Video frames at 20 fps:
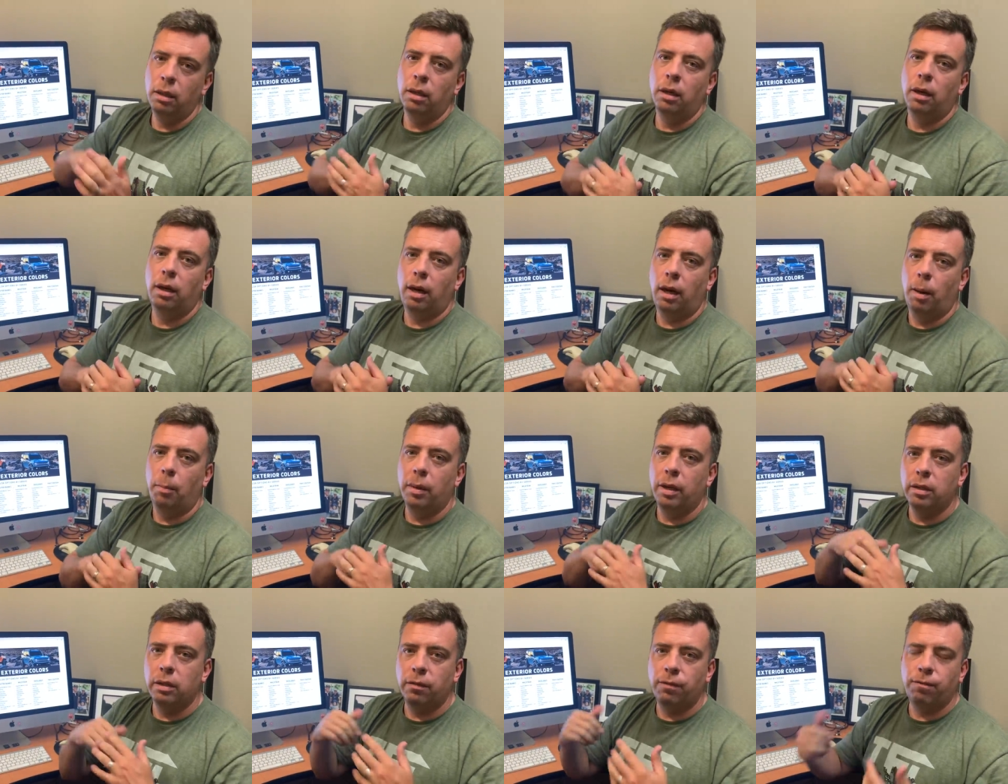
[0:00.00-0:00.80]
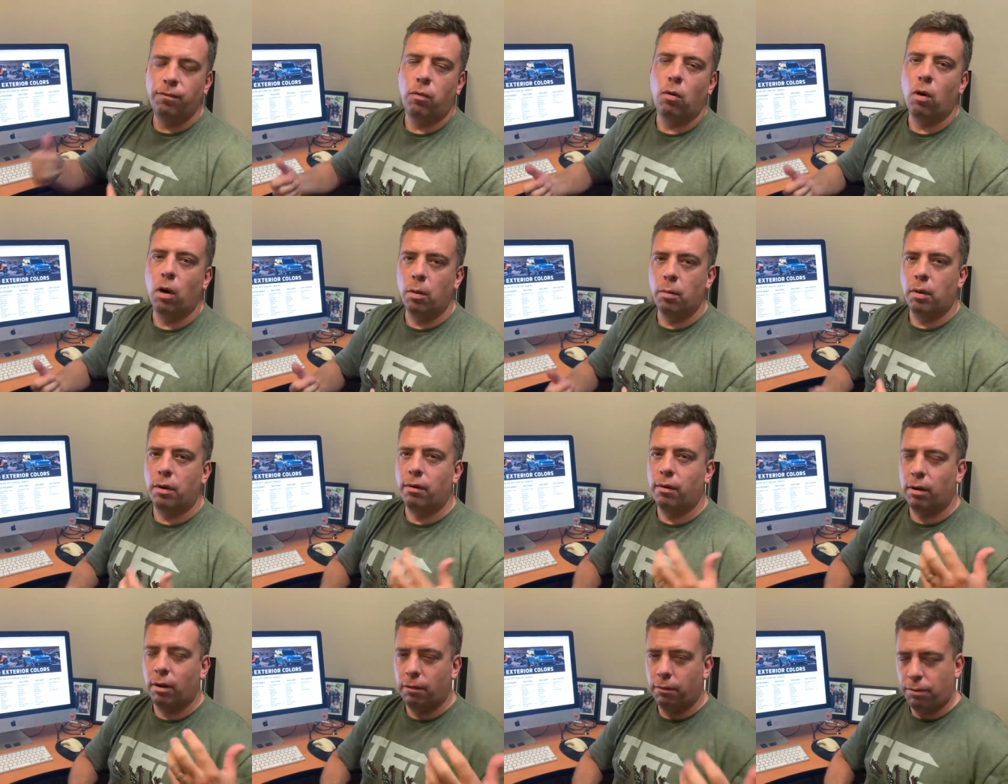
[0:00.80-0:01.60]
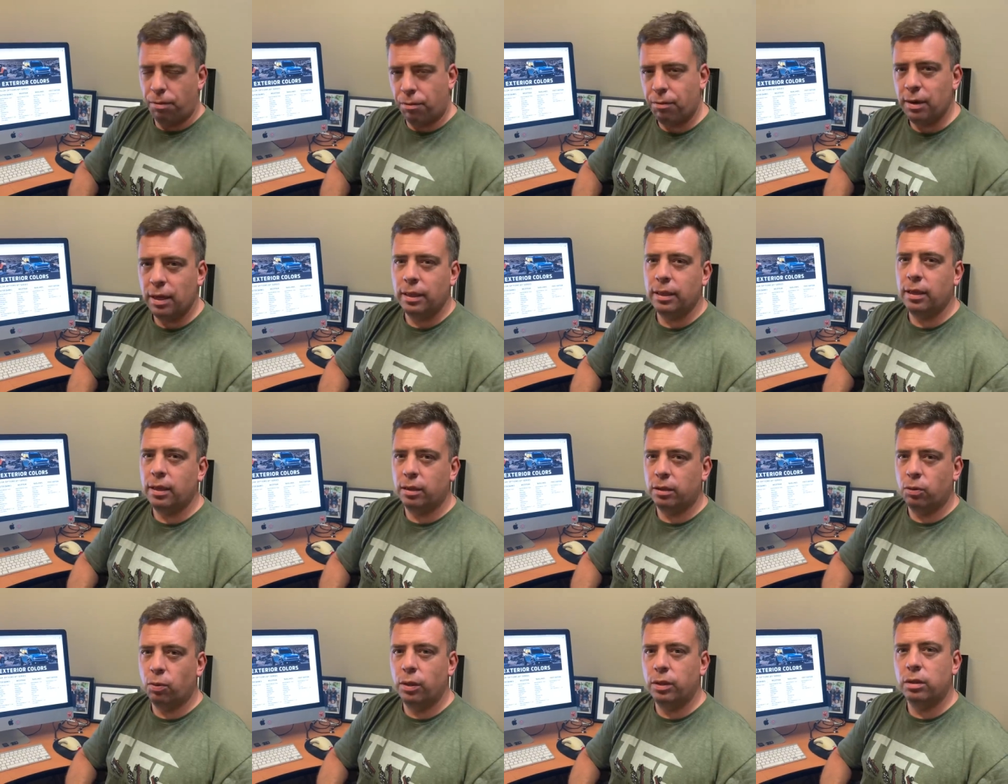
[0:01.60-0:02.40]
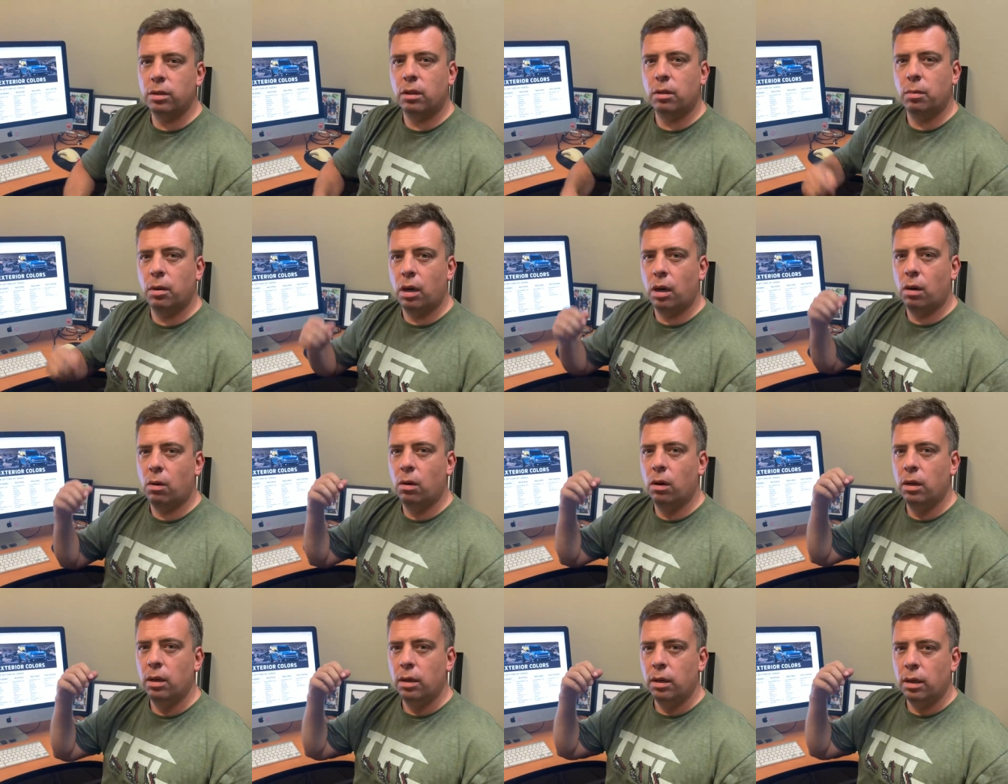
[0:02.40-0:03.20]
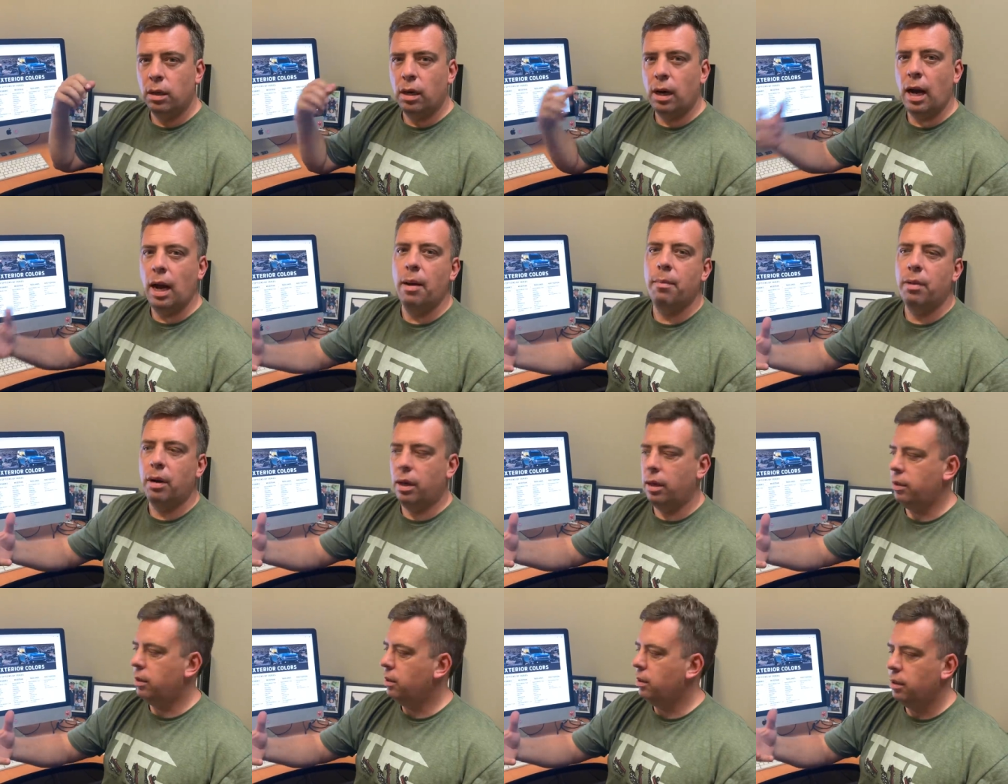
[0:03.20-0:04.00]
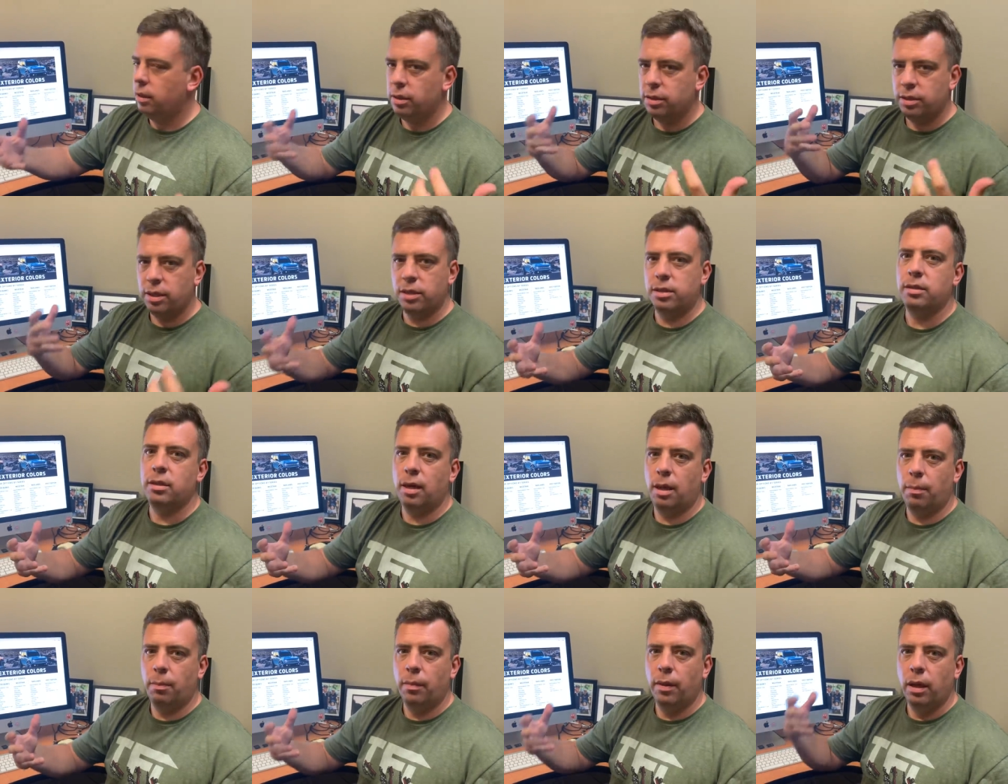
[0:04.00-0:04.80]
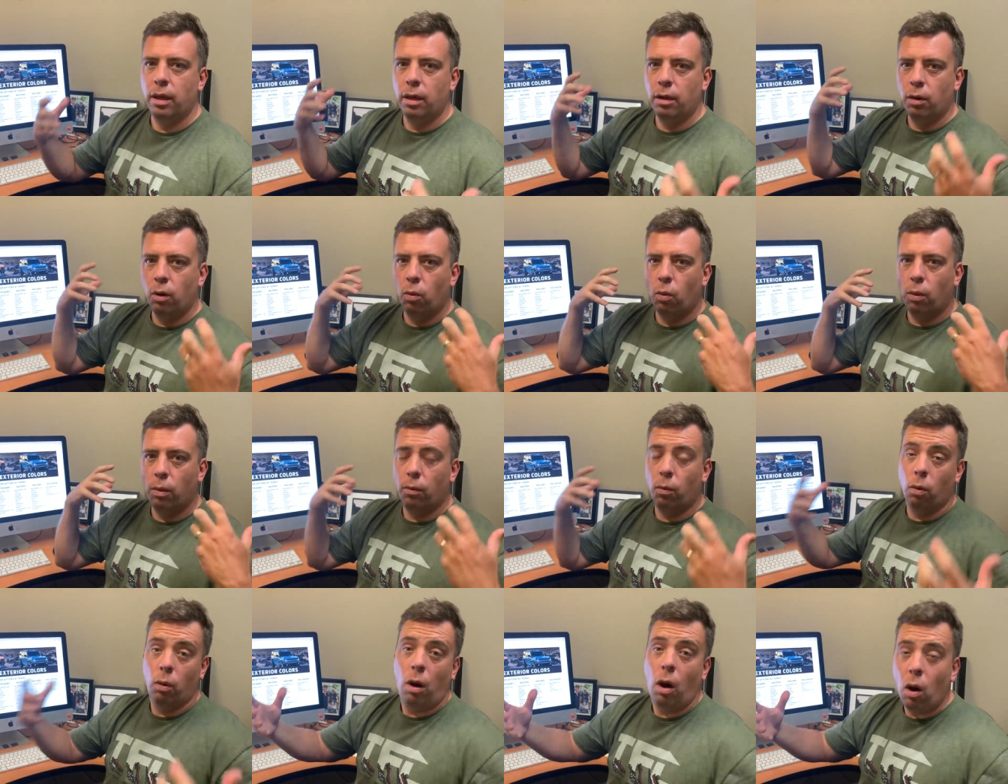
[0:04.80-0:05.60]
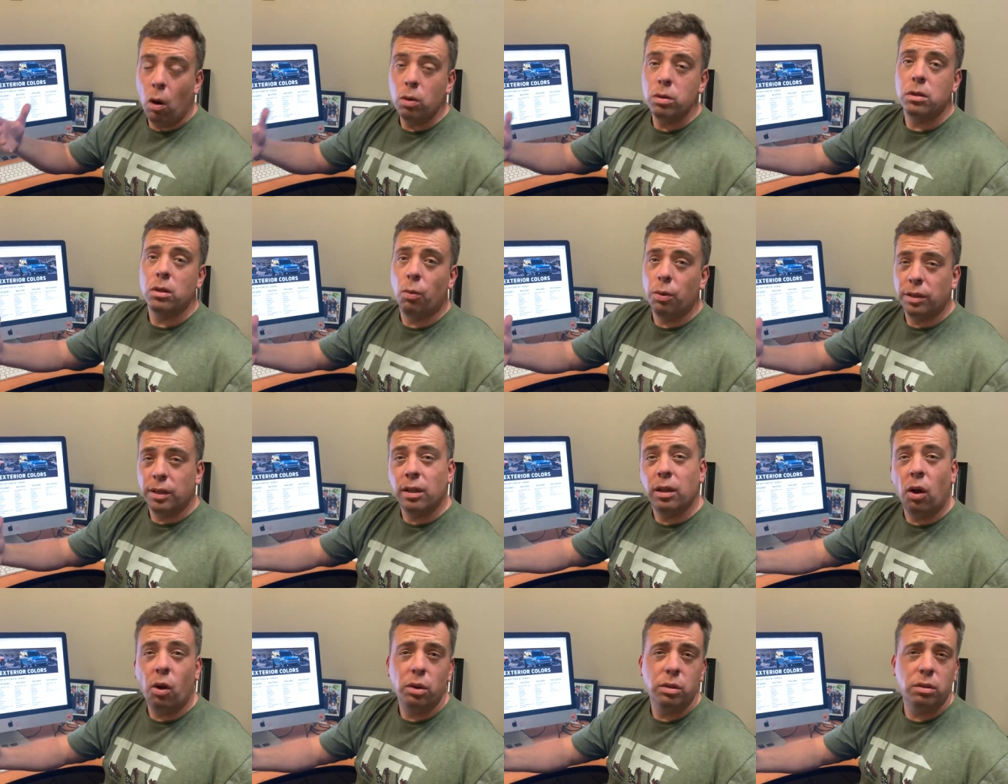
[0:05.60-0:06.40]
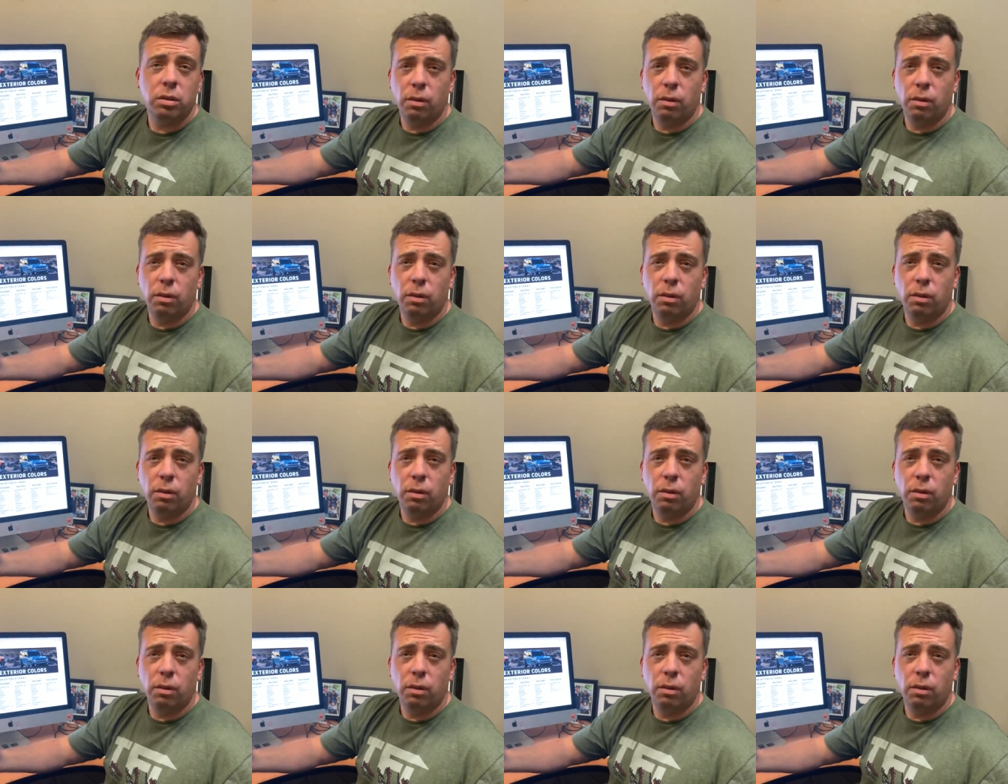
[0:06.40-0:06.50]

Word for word: um, in the form of a three liter twin turbo hybrid system, also with close to